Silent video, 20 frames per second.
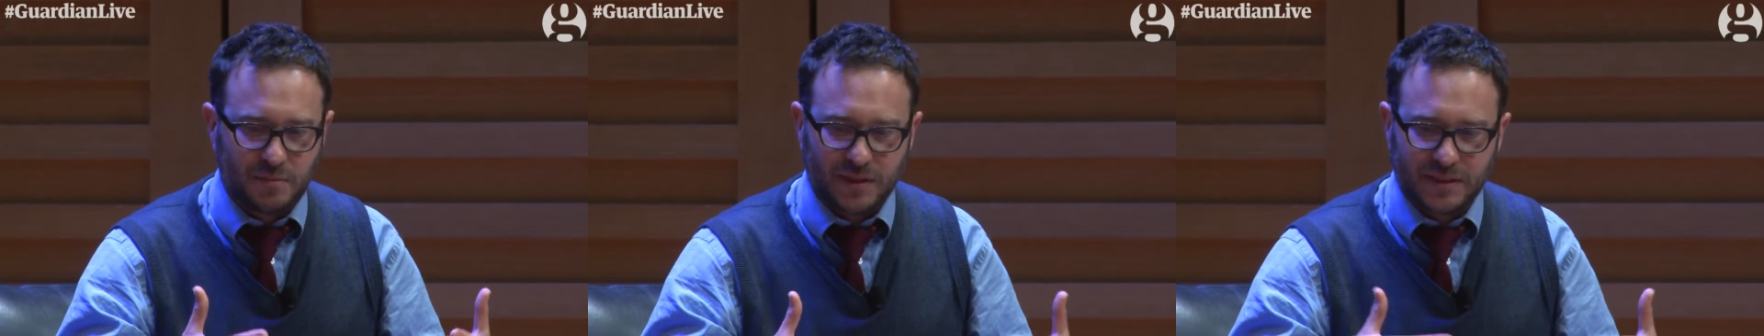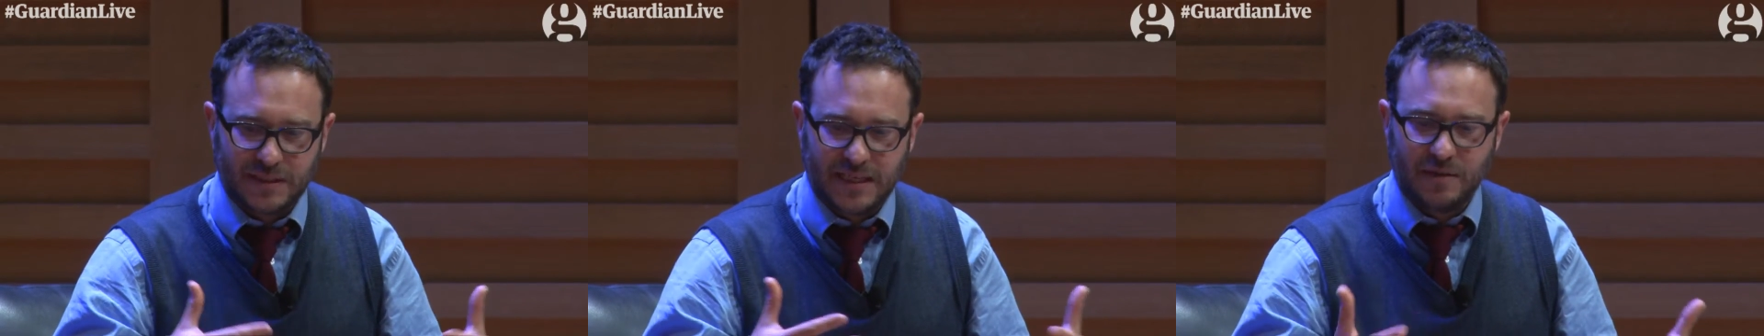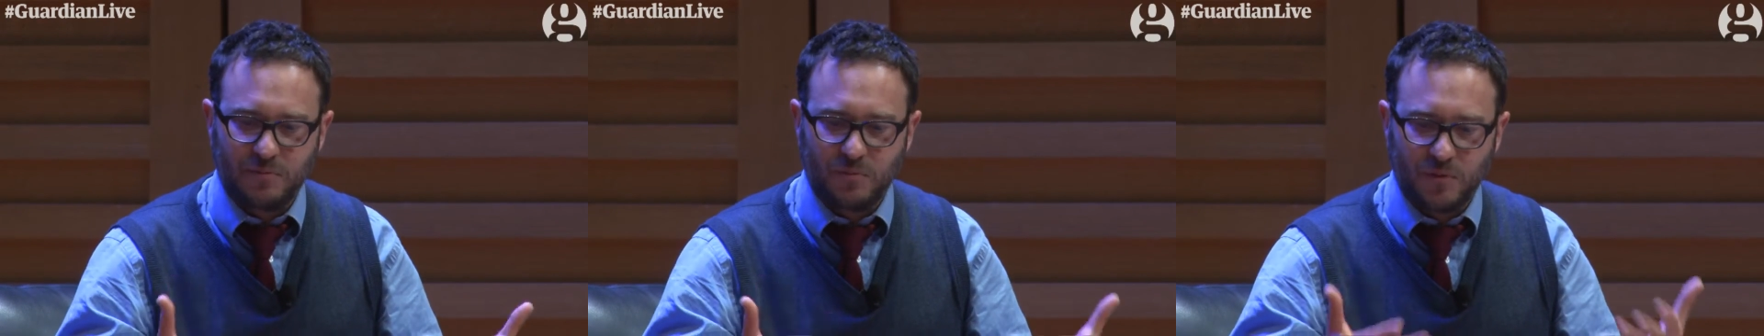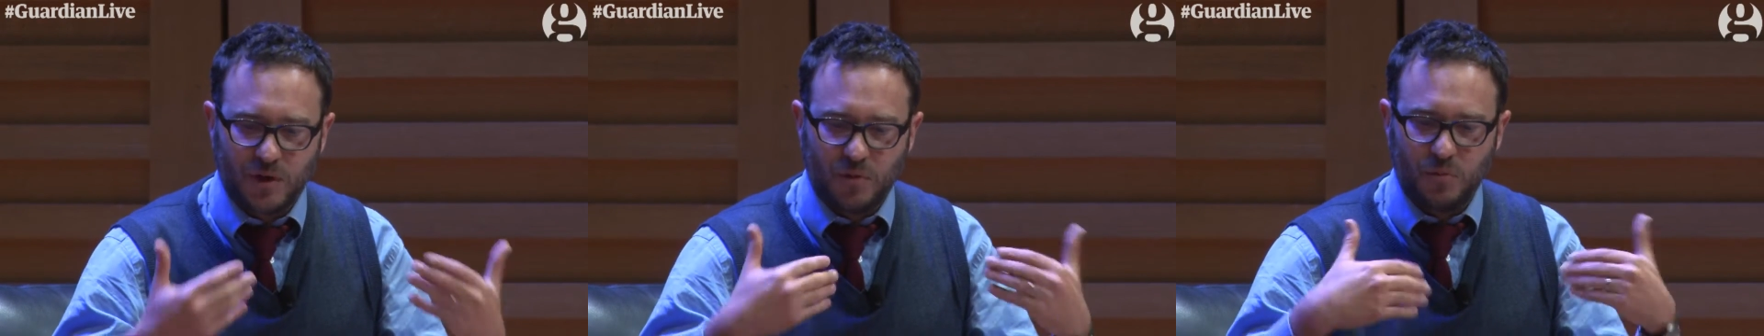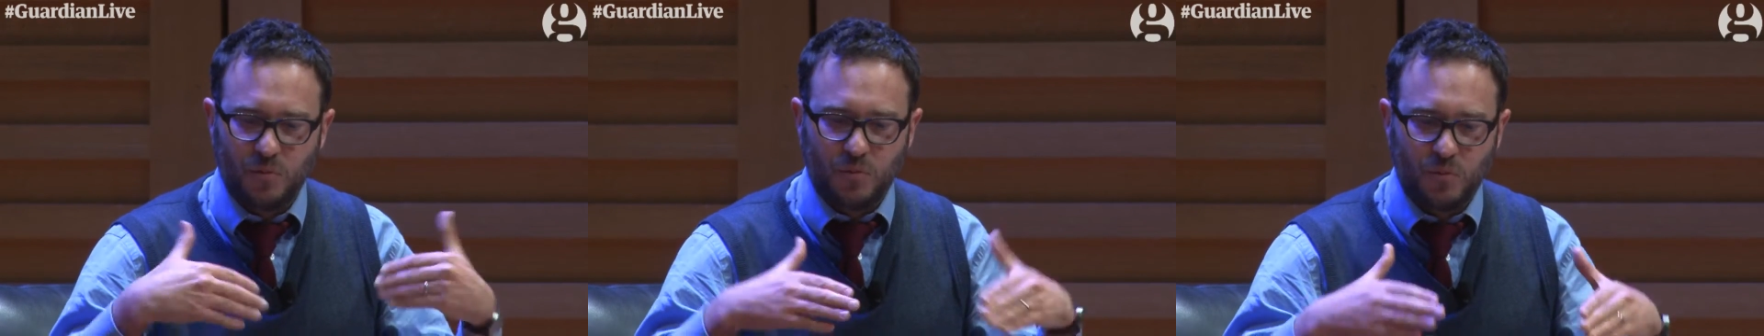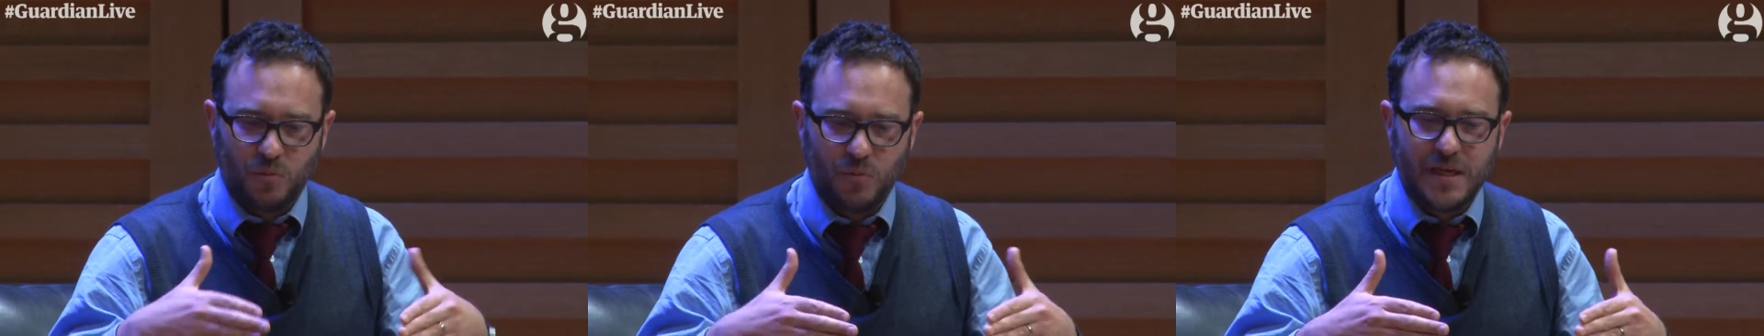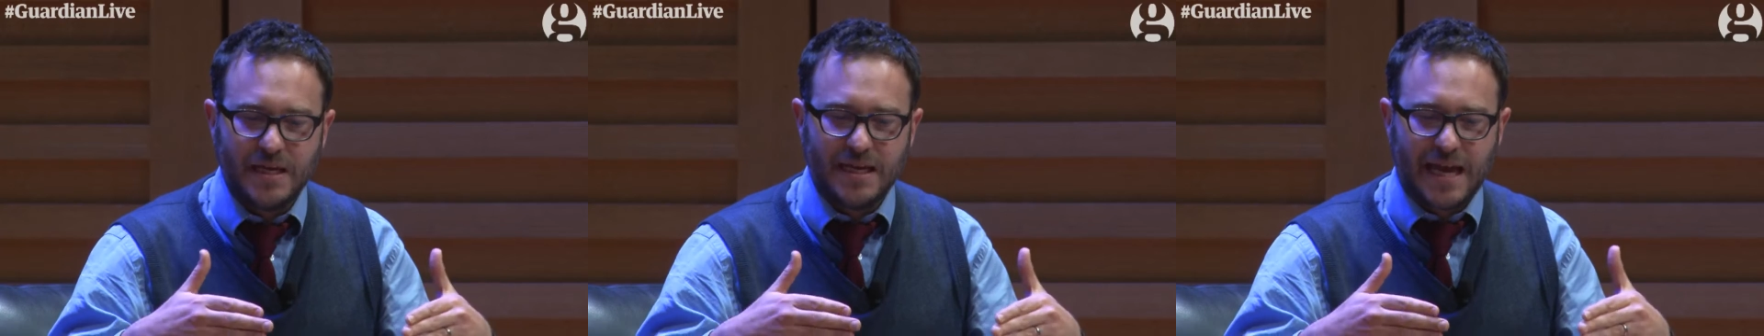saying,
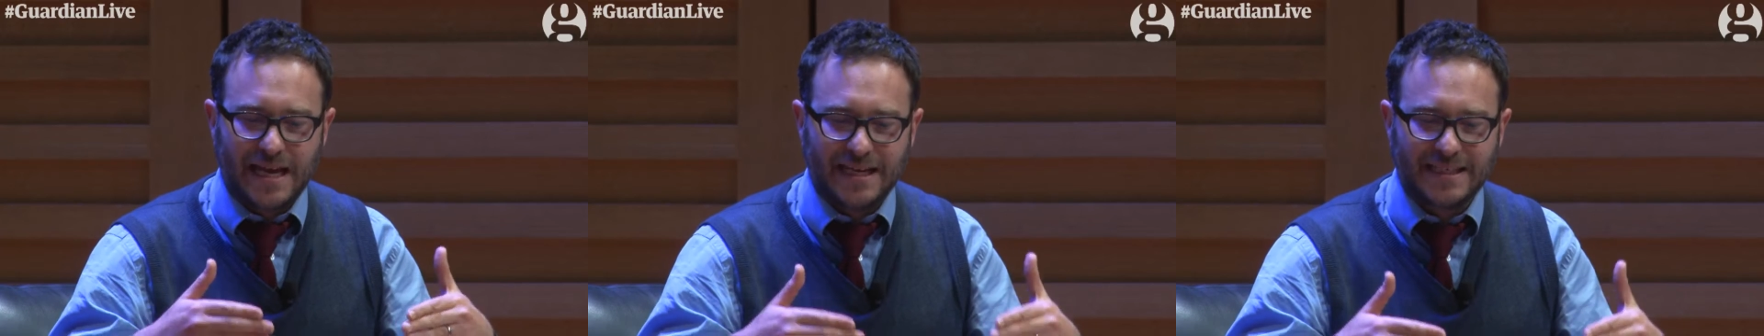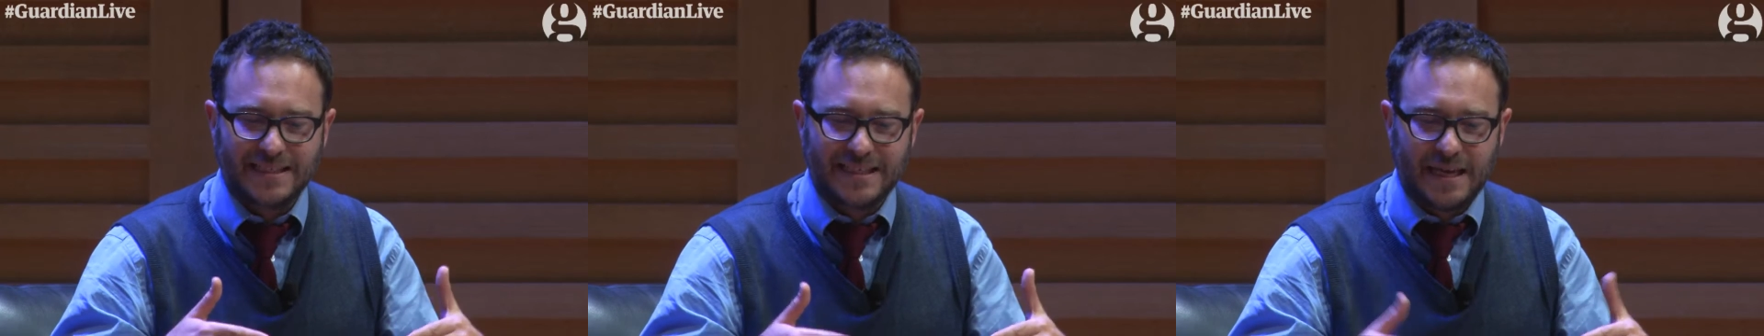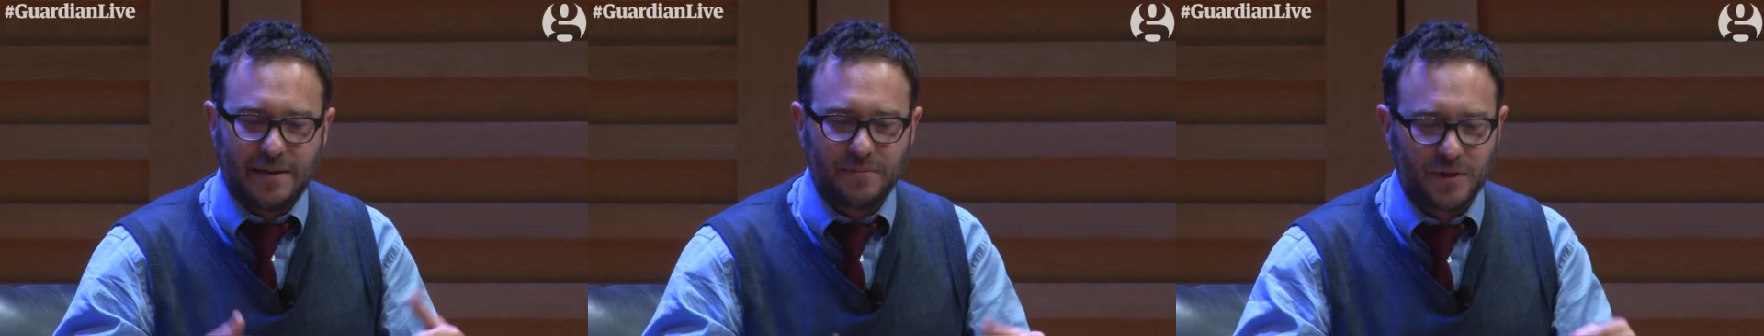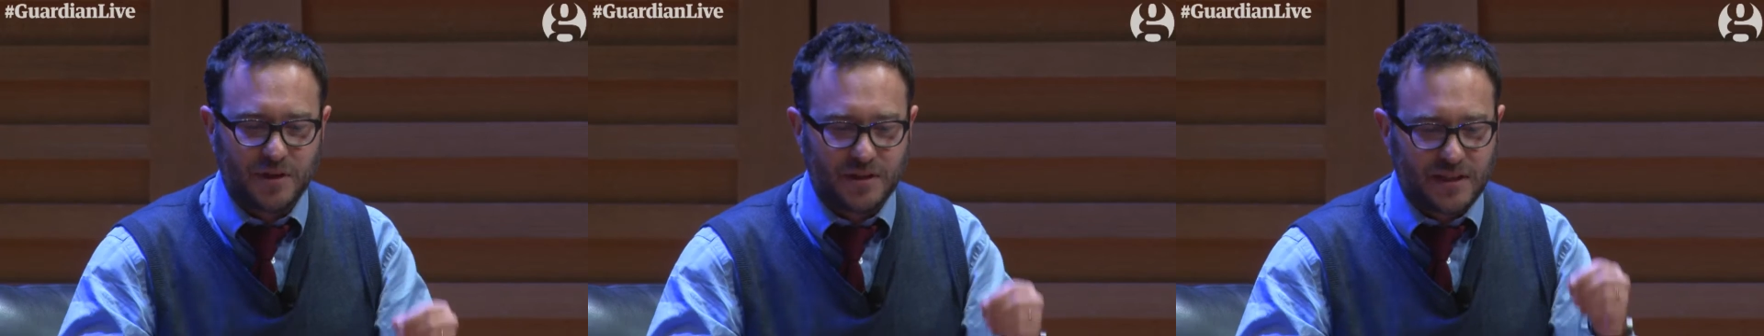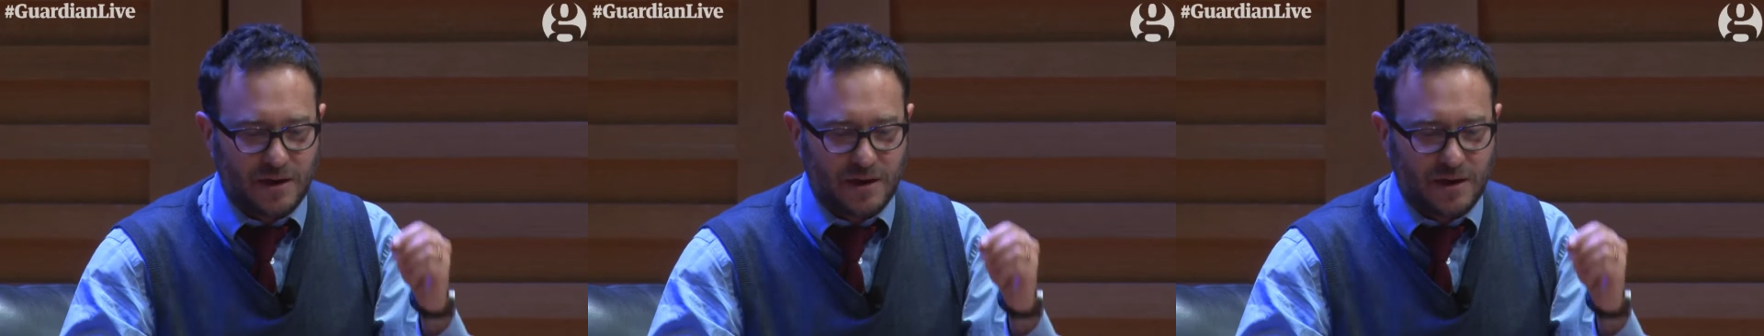we accept that